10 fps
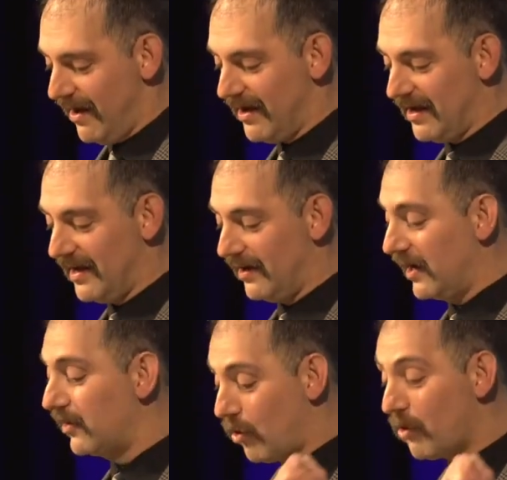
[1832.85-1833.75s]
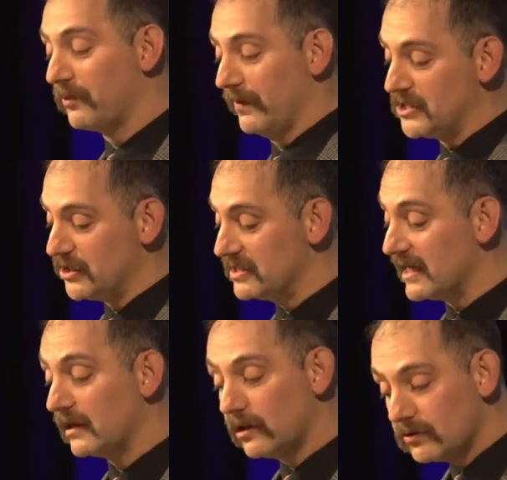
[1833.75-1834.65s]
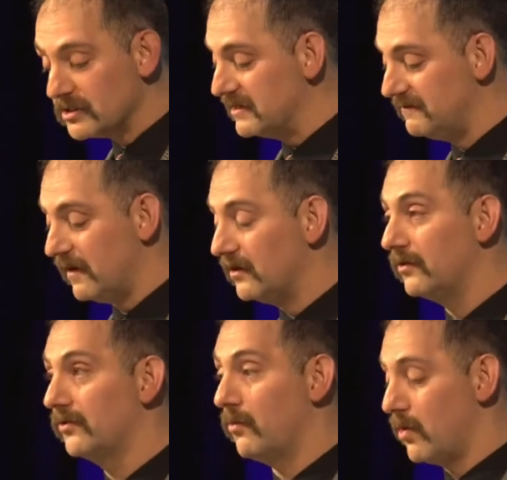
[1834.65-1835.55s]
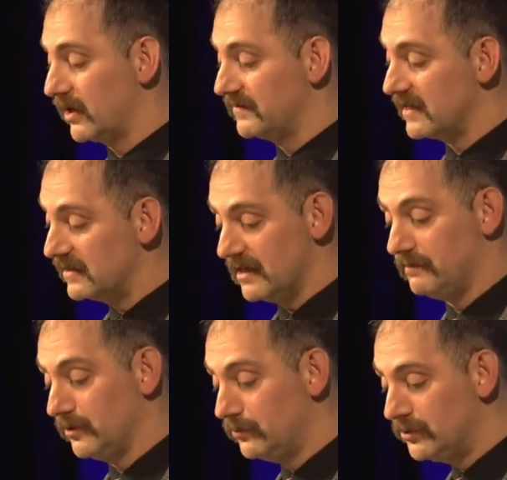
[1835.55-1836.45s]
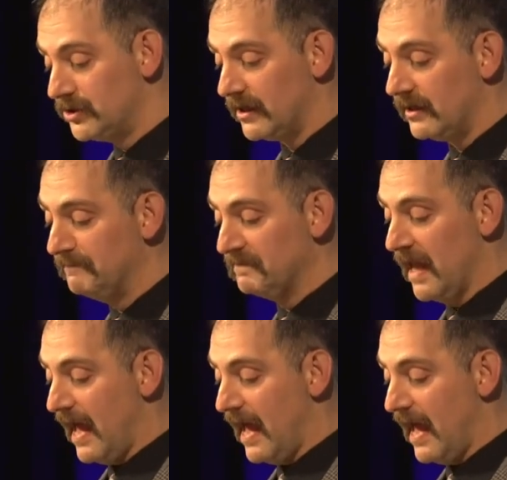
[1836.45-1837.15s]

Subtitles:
And corporations, I closely follow the work of Sandhya Pahuja,